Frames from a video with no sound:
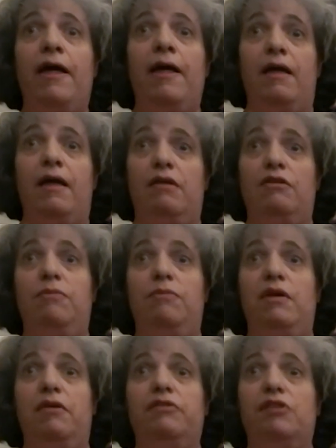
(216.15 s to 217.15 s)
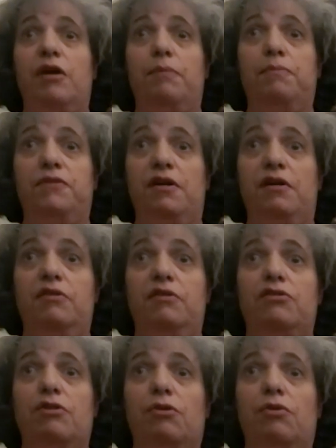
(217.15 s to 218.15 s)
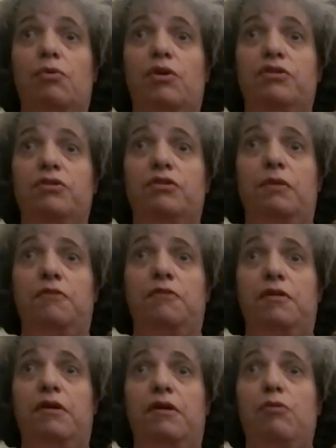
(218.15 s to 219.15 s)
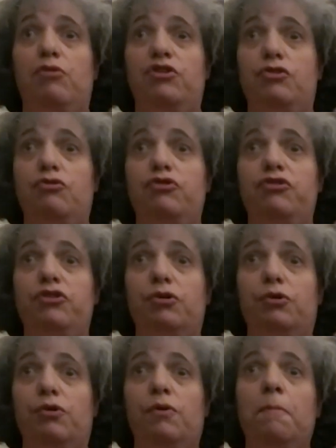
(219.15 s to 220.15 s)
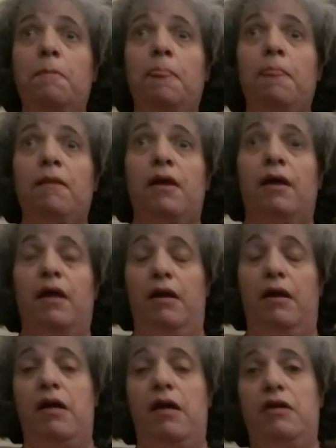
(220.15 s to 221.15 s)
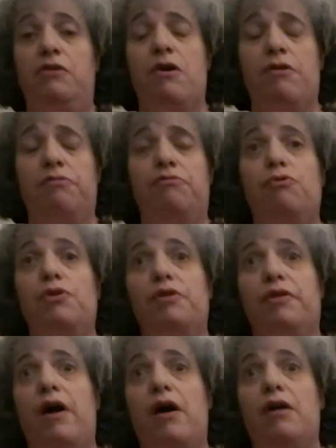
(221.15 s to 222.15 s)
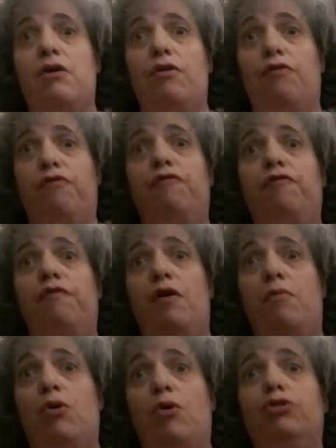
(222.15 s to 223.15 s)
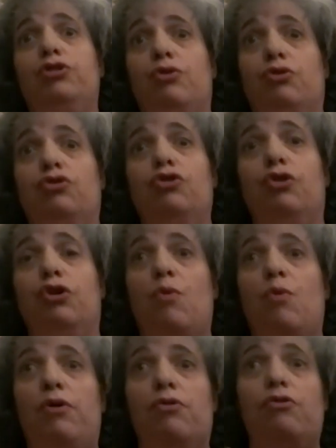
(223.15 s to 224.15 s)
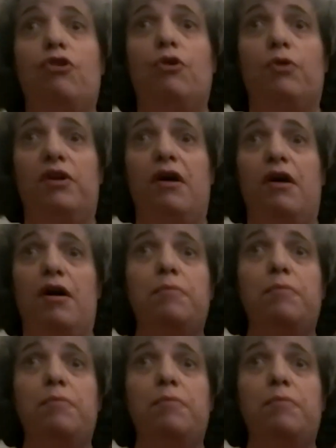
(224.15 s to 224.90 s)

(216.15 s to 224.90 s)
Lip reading: and to be accepted. So it wasn't something that I was used to. And I had gone through a lot of emotional turmoil growing up.